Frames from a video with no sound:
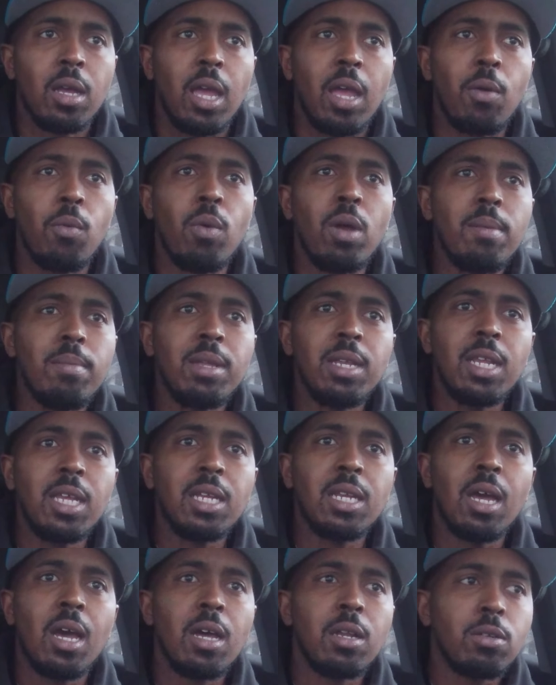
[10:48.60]
And women
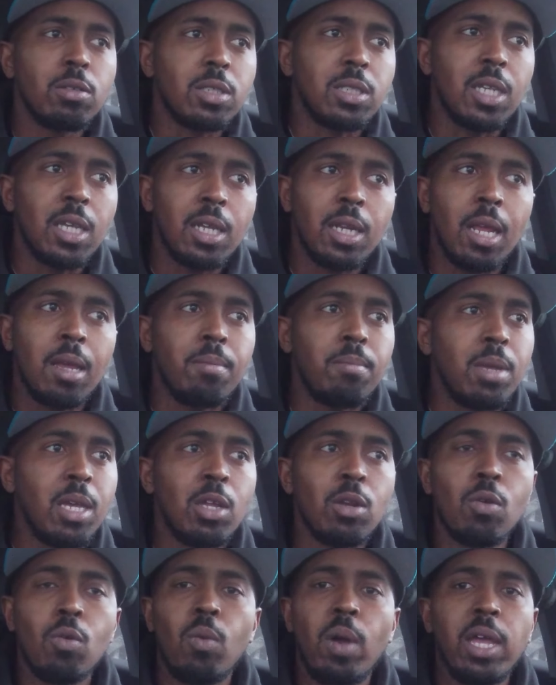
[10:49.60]
need to understand that
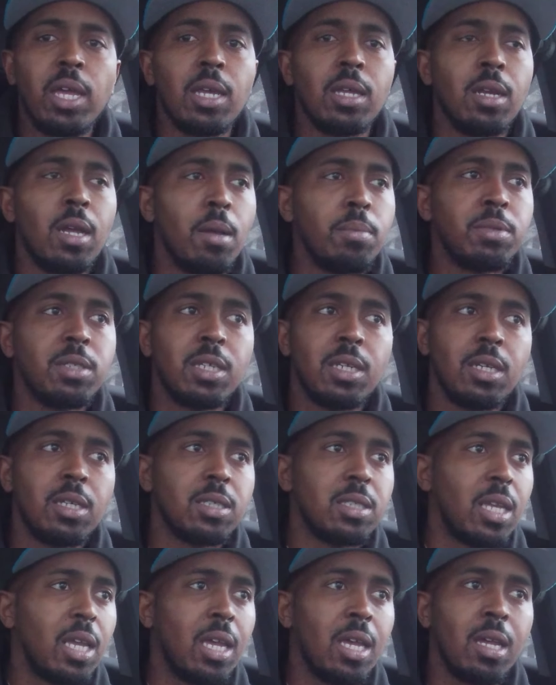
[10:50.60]
men are waking up to
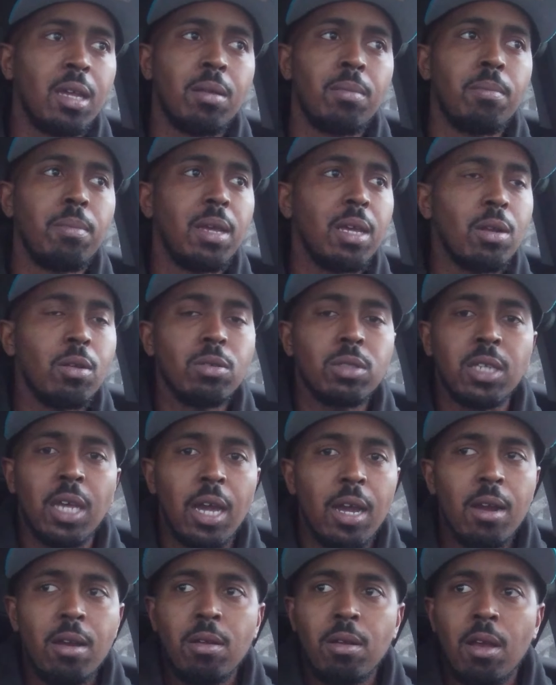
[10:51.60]
this and men are
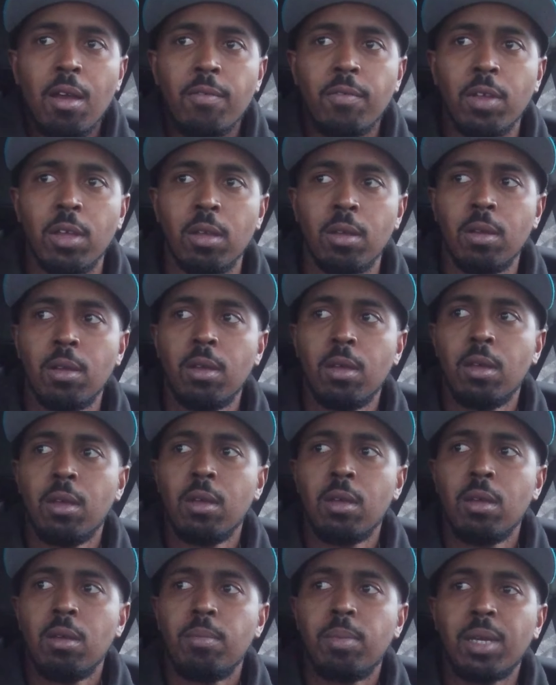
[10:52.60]
tired of it.
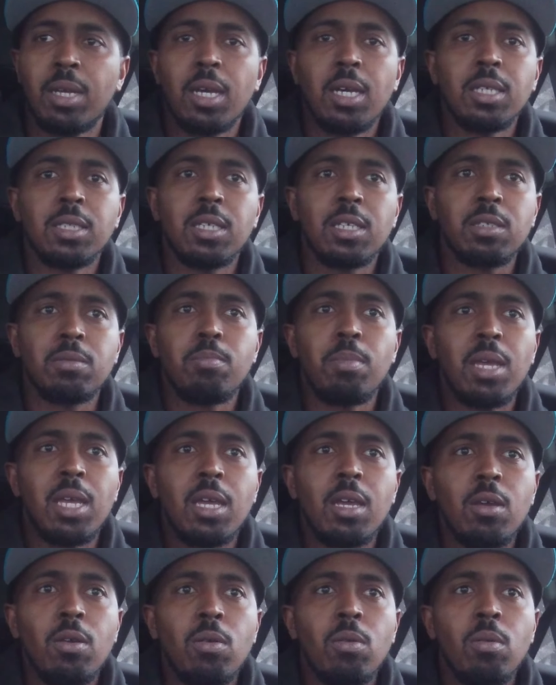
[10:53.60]
Because as
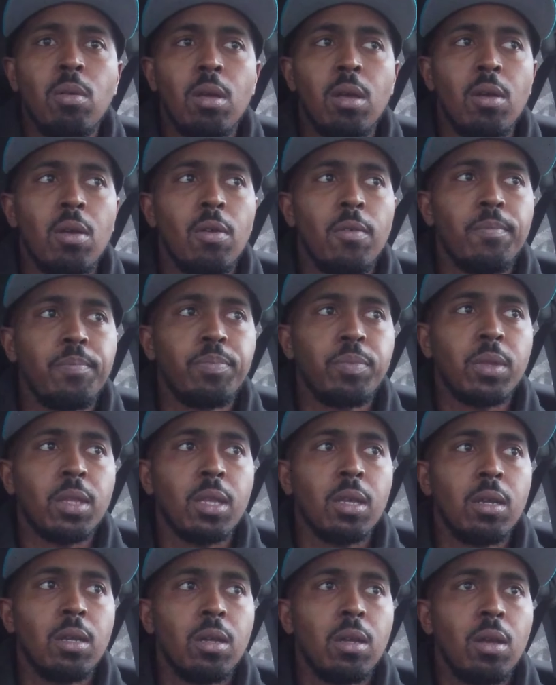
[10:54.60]
men,
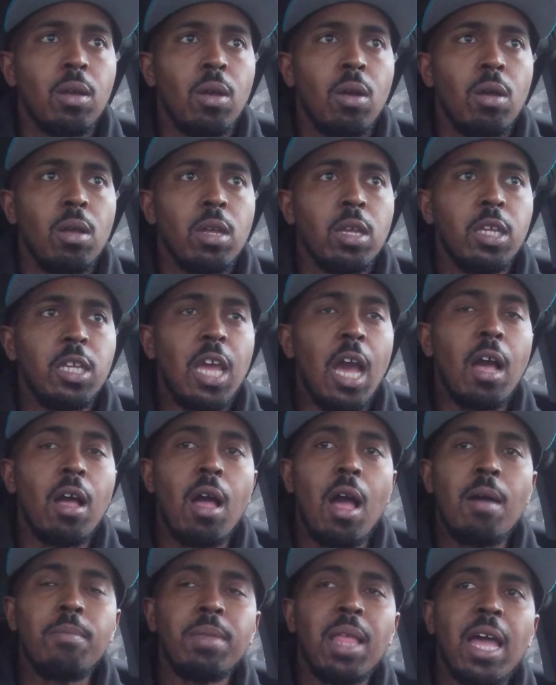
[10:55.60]
y'all,
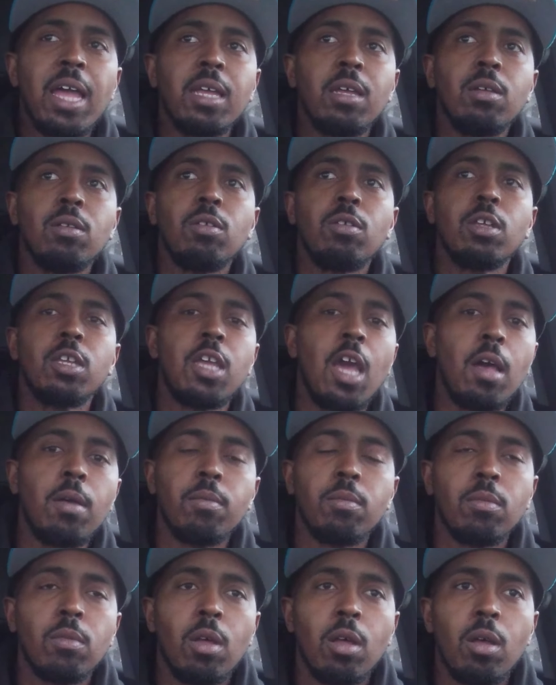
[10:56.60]
I'm like, y'all,
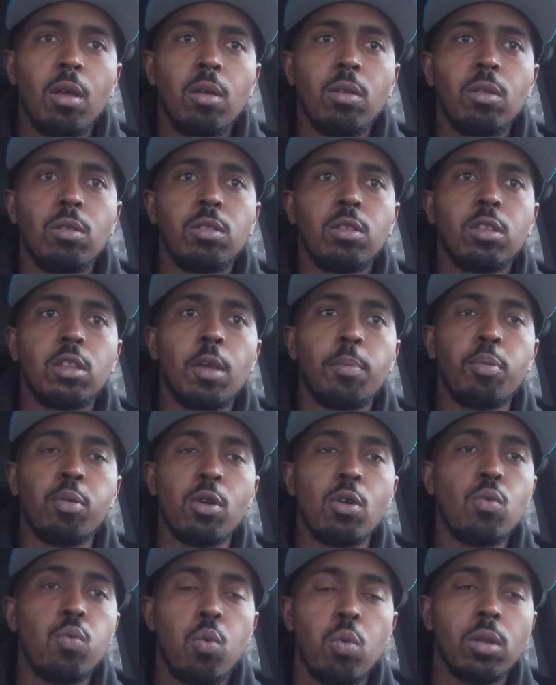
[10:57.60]
the,
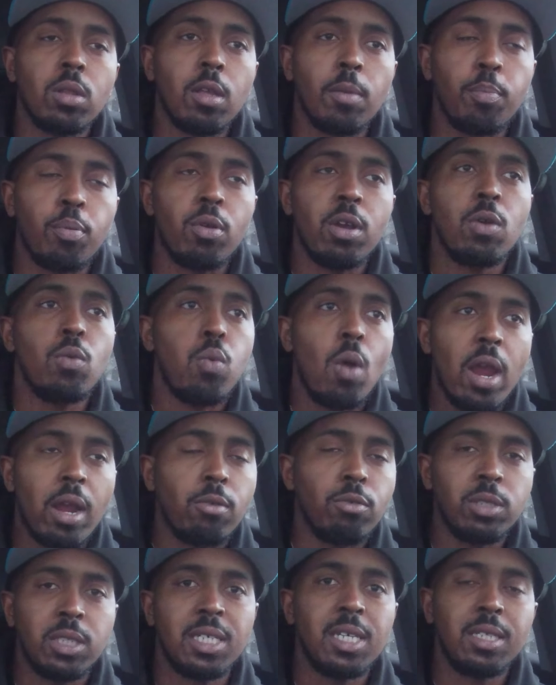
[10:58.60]
pre, the
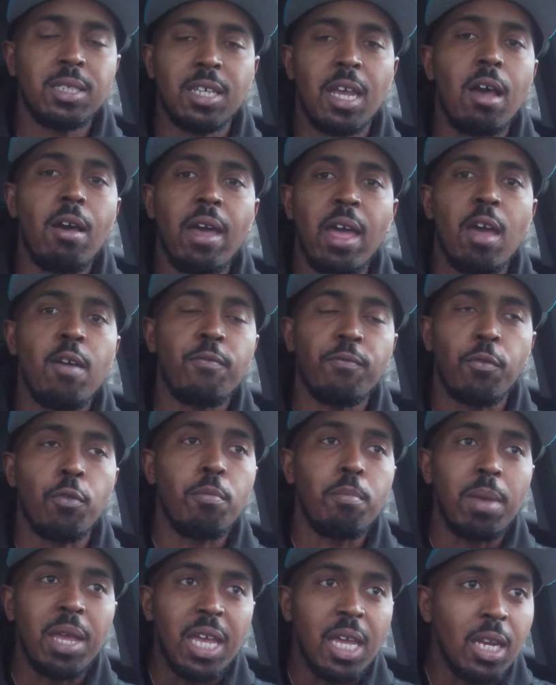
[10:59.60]
prerequisites y'all have for
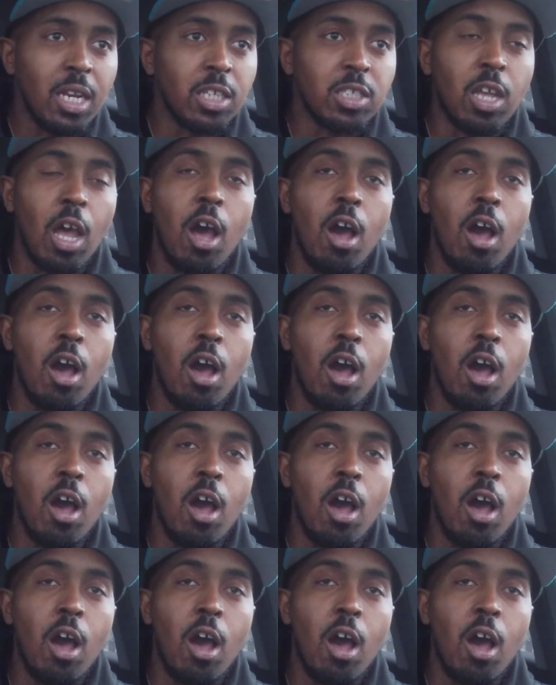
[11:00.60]
men is